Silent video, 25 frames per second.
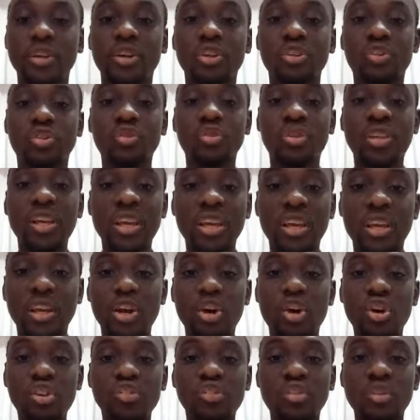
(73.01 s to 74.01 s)
Today,
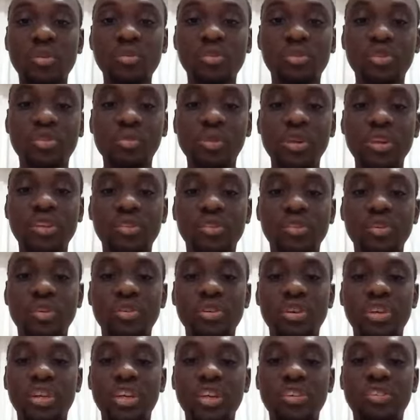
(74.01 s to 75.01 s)
custom domains
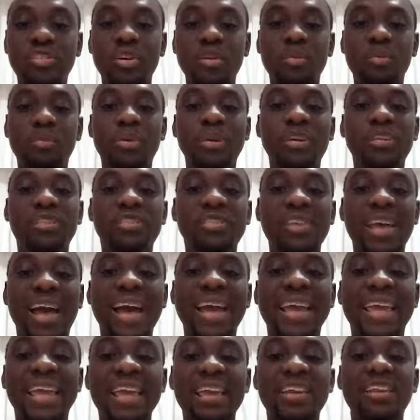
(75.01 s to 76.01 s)
on GitHub pages are
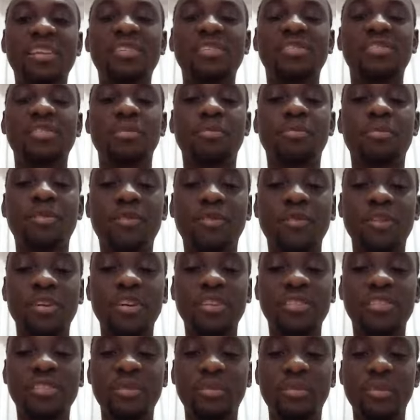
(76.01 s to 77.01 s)
gaining support for
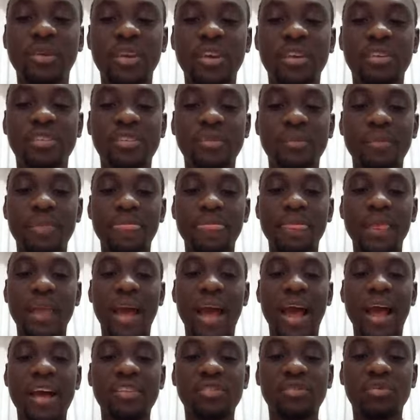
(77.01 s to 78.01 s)
HTTPS
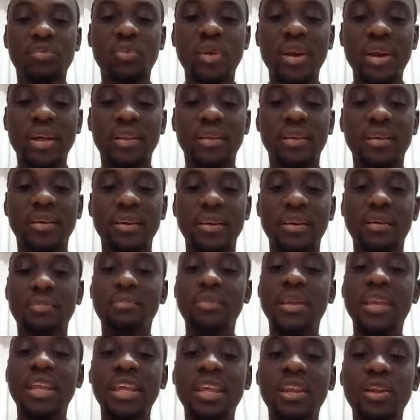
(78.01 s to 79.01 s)
as well,
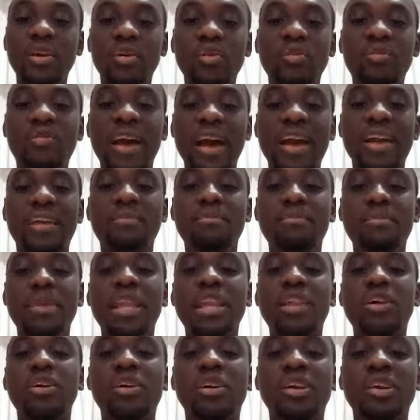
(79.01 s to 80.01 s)
meaning over 1
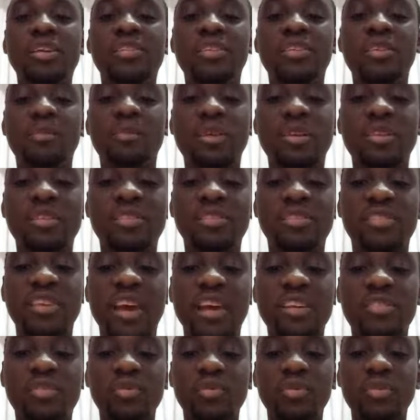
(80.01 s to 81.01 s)
million GitHub pages
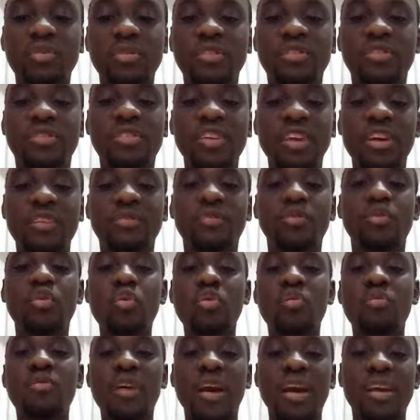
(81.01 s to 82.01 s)
sites will be served
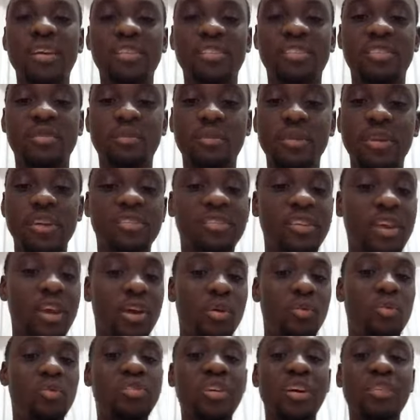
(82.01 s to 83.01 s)
over HTTPS,
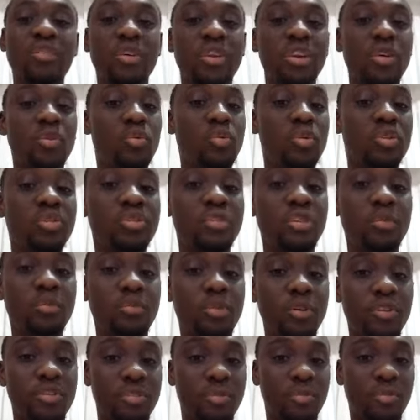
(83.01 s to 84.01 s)
which actually was not
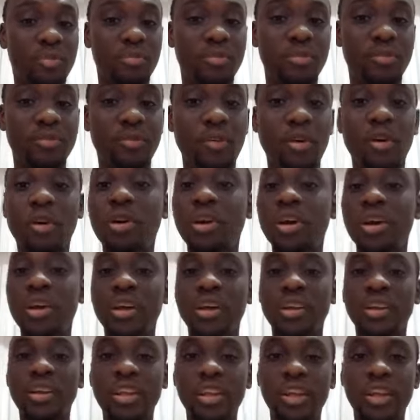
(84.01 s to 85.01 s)
possible before.
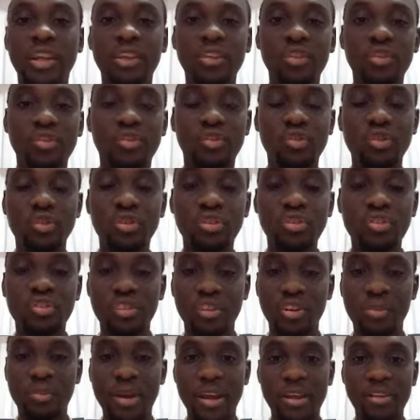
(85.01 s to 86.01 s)
They used to use the
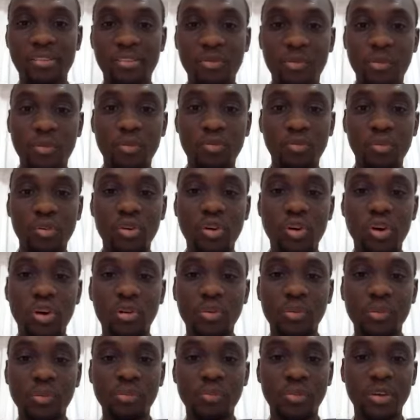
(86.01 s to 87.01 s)
normal HTTP
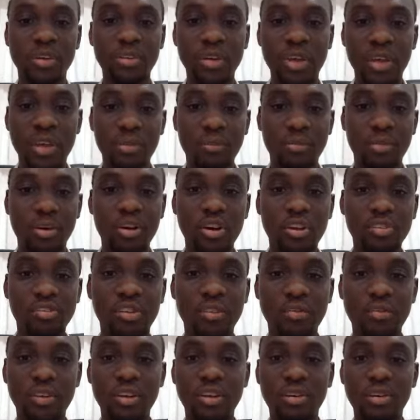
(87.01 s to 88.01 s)
protocol, but because
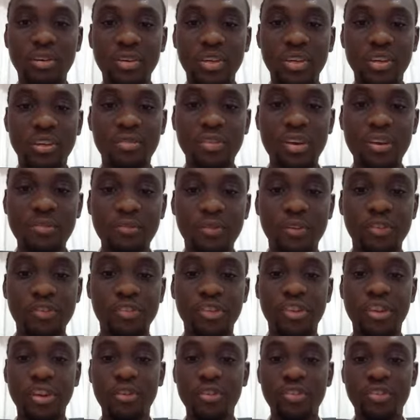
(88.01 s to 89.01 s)
of the crave for
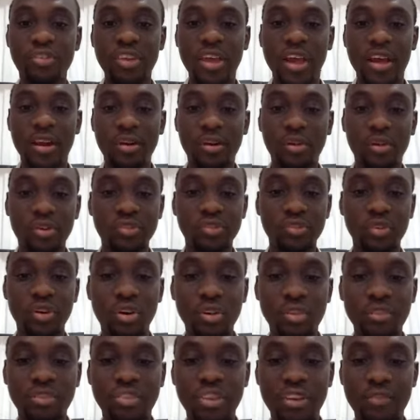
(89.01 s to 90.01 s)
security across all
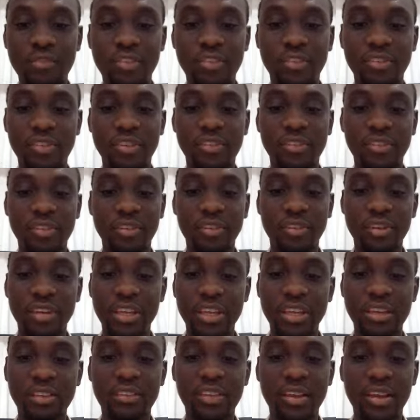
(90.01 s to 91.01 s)
services on the
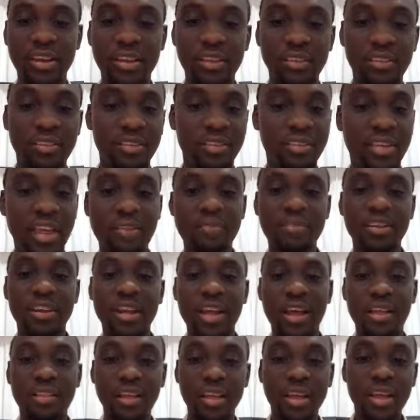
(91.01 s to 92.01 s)
internet is having
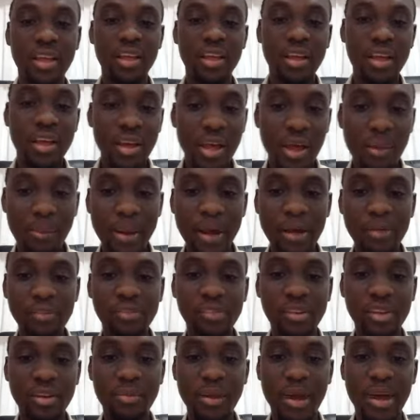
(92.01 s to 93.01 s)
that. About
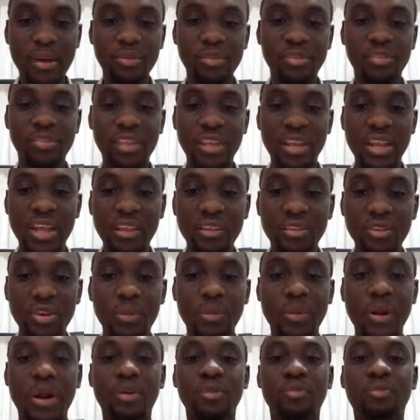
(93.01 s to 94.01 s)
how to set that
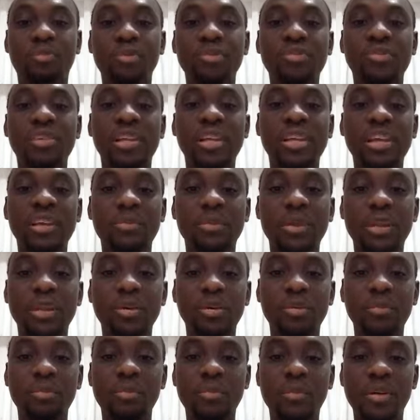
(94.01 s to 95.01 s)
up, I'll post the link
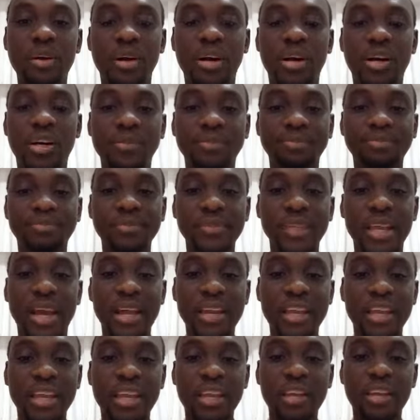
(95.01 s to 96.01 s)
below at
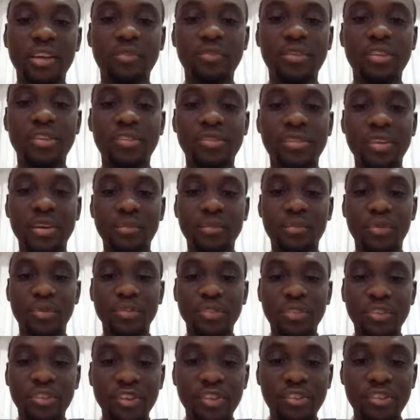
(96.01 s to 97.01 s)
the end of this
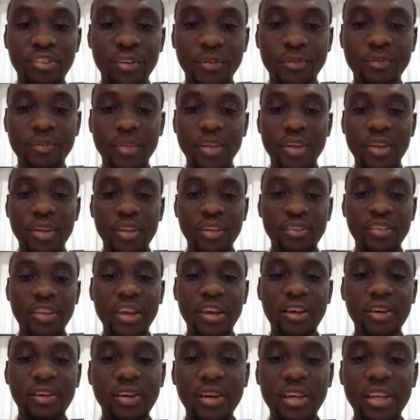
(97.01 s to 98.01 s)
presentation.
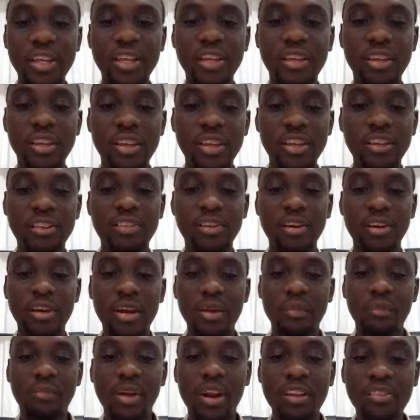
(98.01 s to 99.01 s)
Secondly,
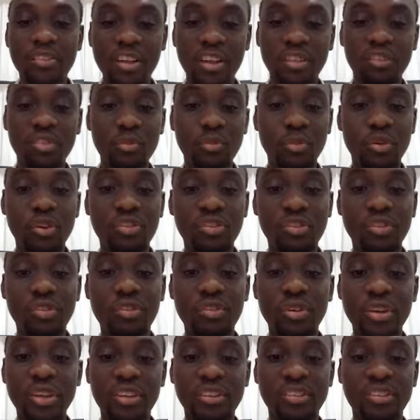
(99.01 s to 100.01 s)
GitHub Rancher
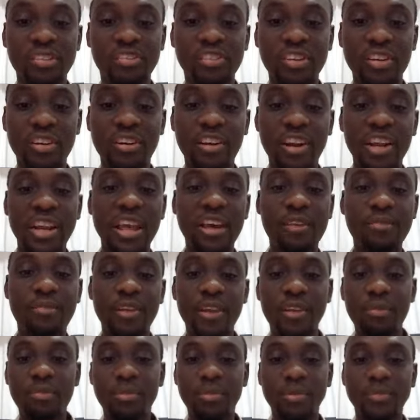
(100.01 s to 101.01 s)
2.0 is generally
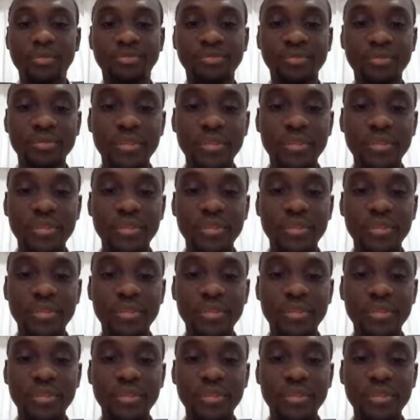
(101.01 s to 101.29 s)
available.